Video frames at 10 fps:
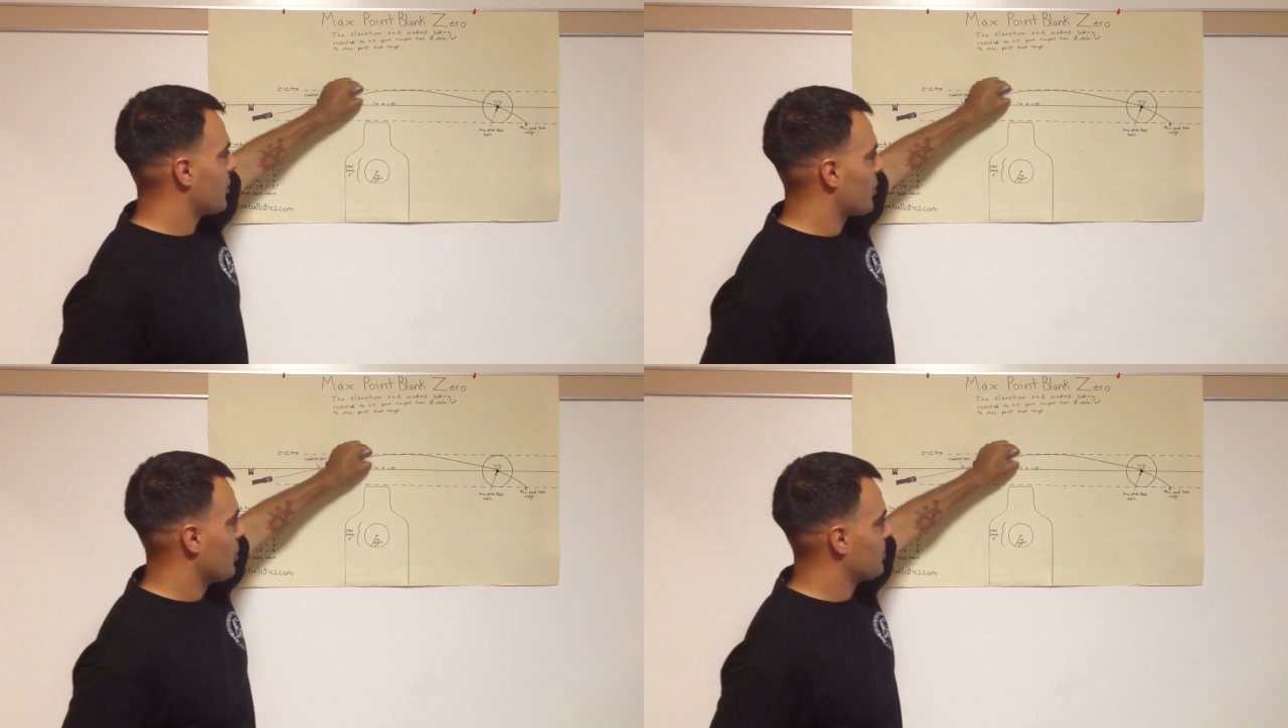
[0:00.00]
the
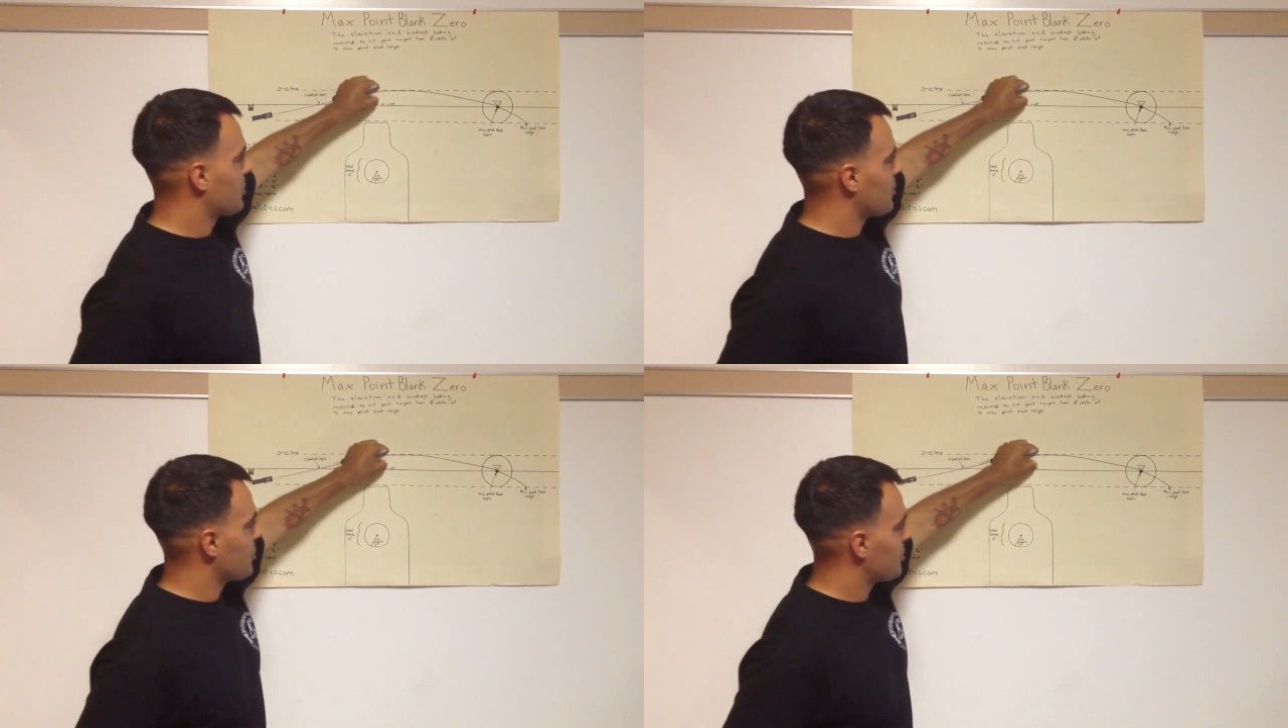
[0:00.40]
group
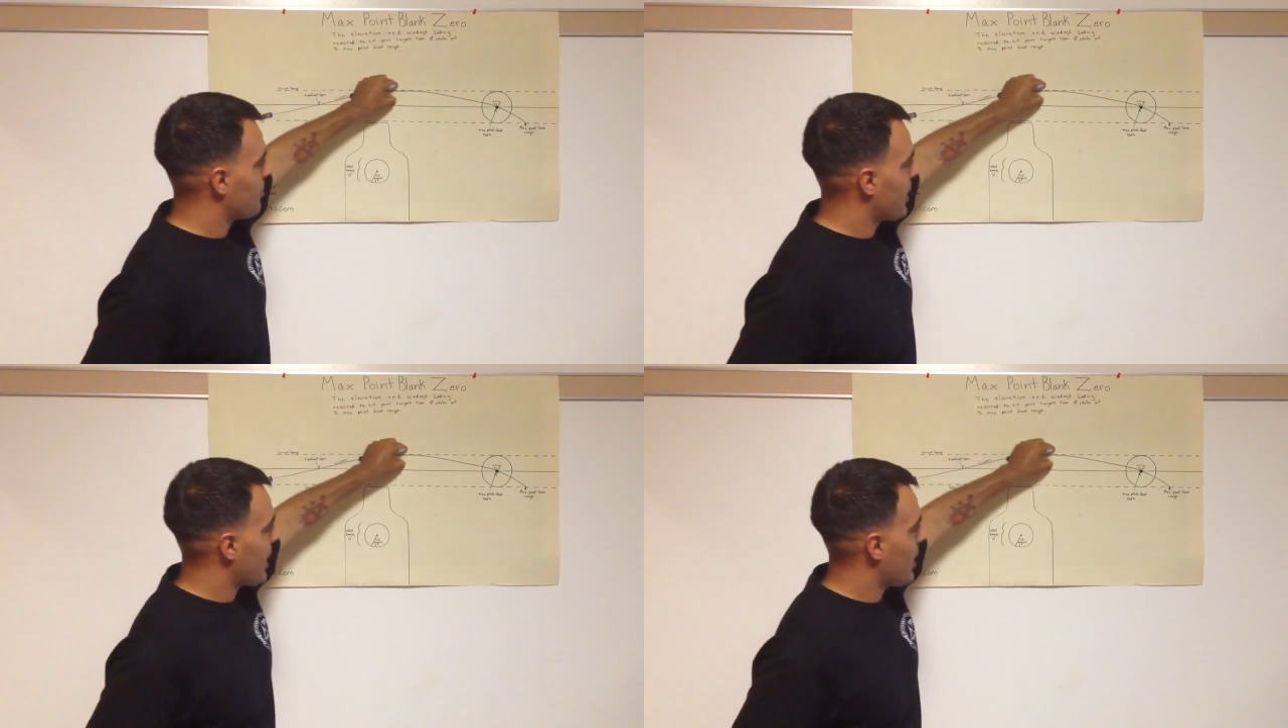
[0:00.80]
starts to
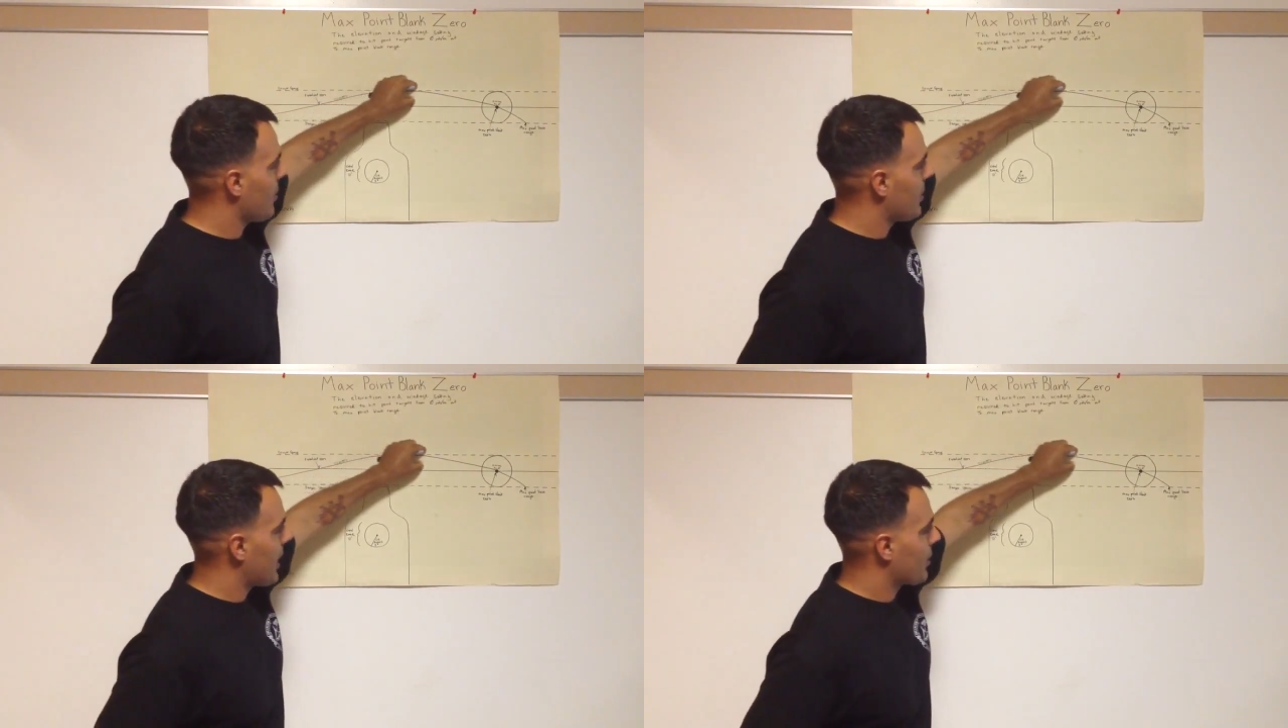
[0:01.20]
spread
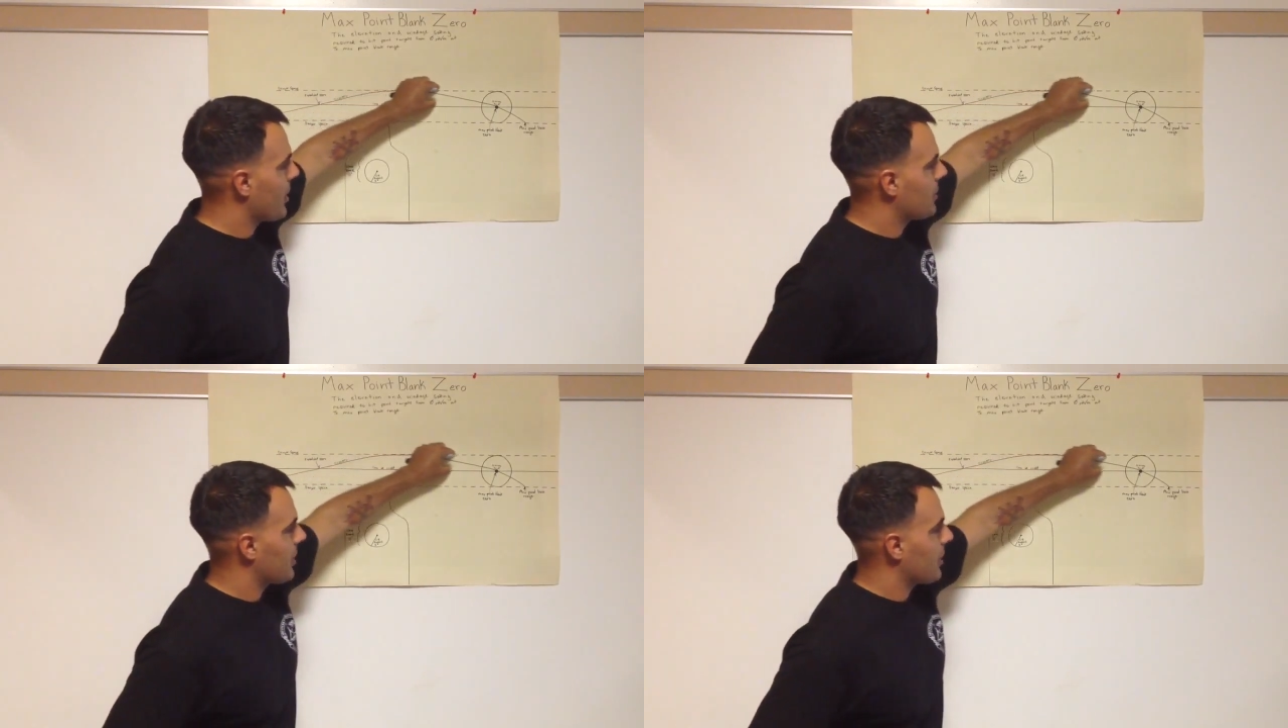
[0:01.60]
out. That
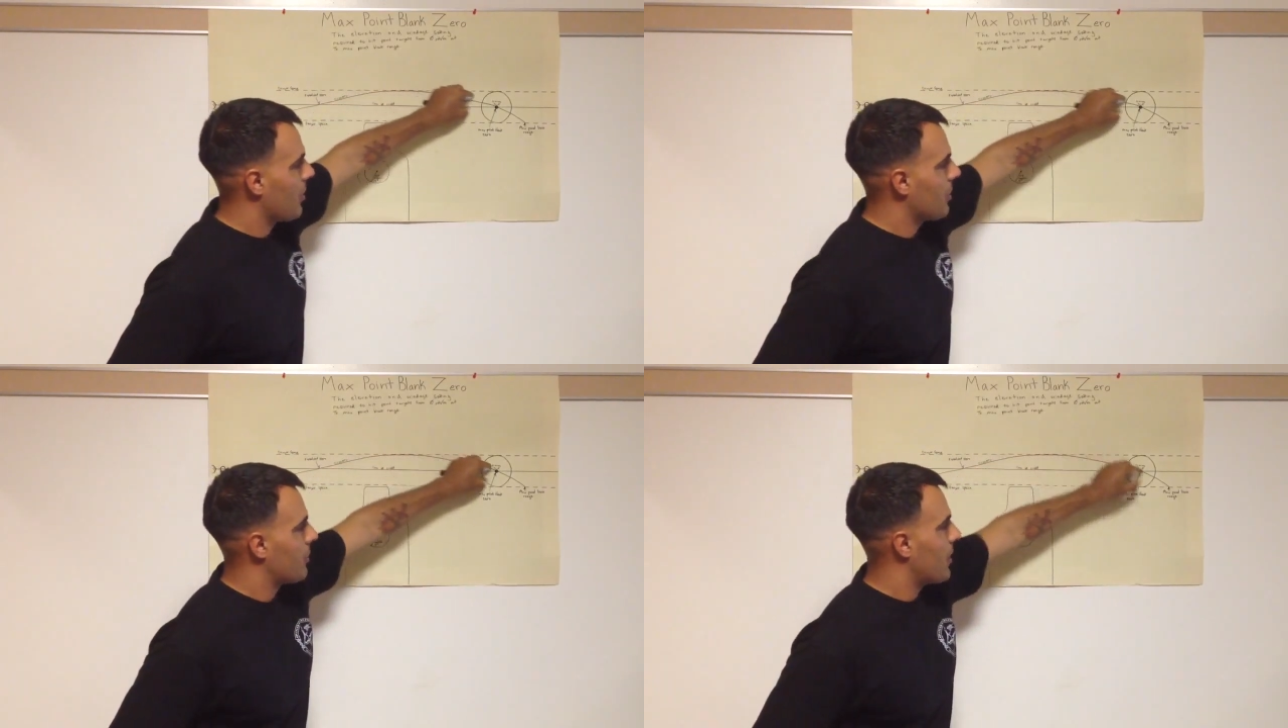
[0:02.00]
creates a
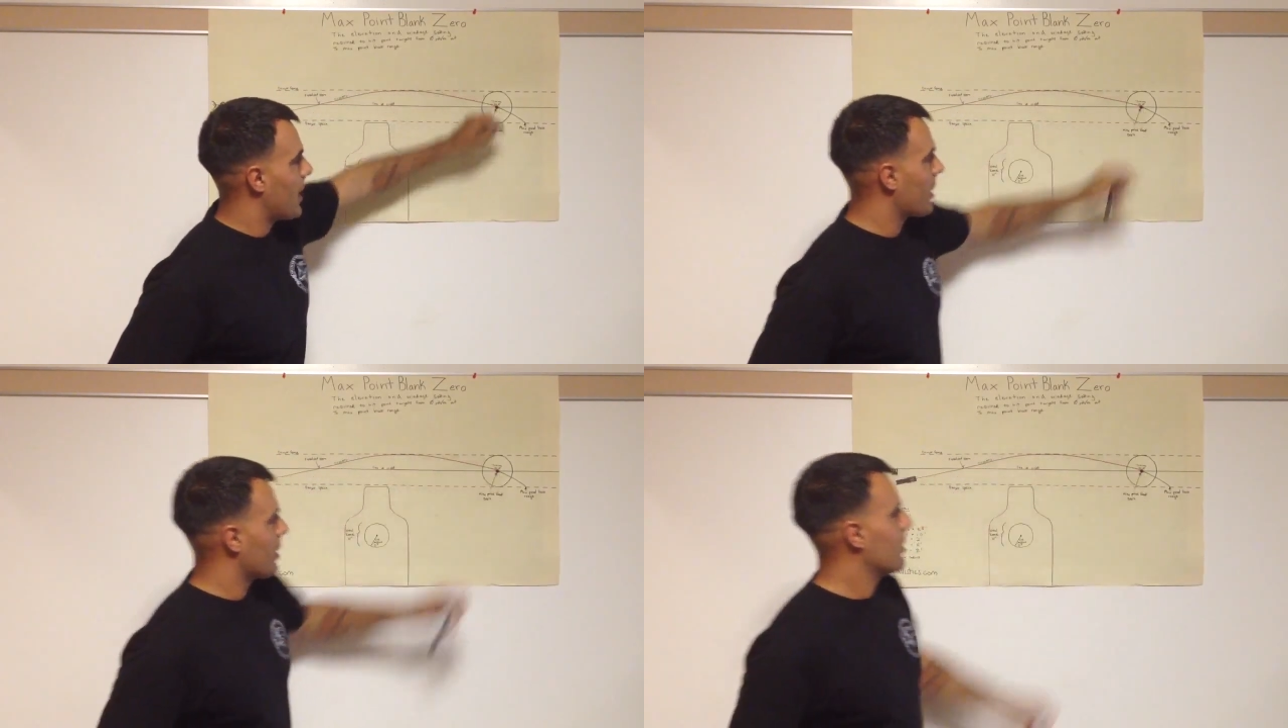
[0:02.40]
cone of
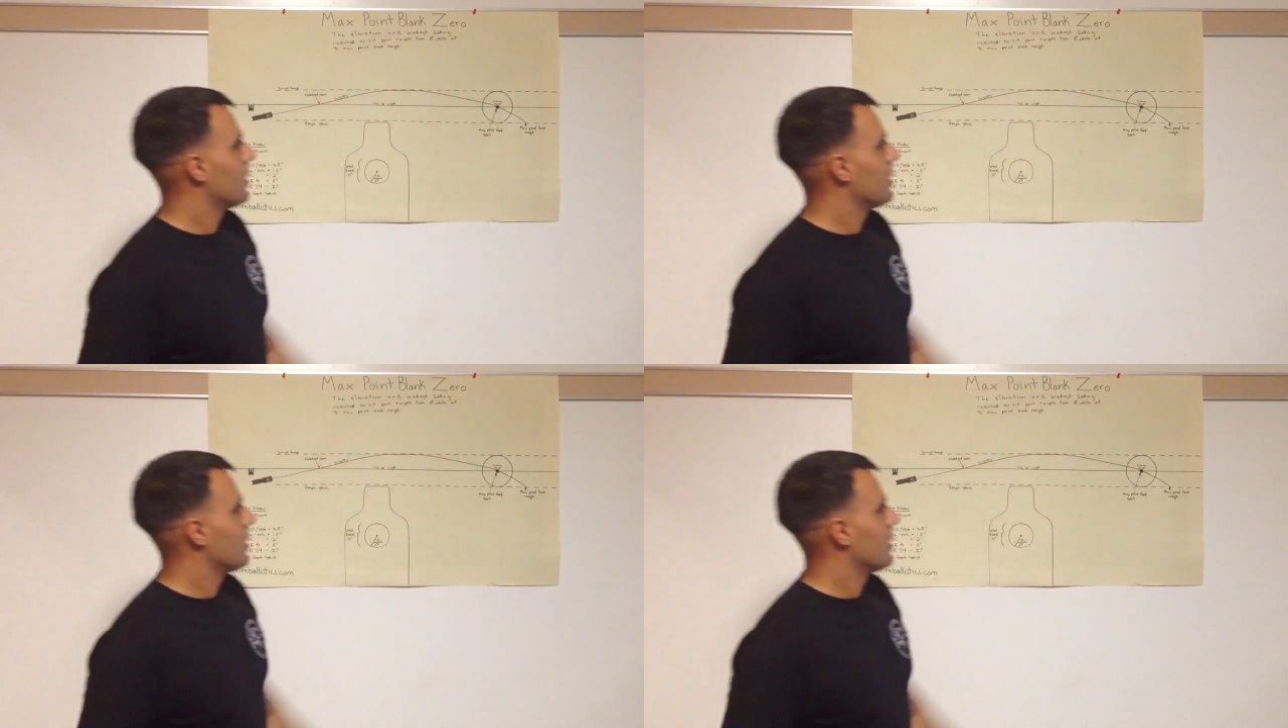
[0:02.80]
fire.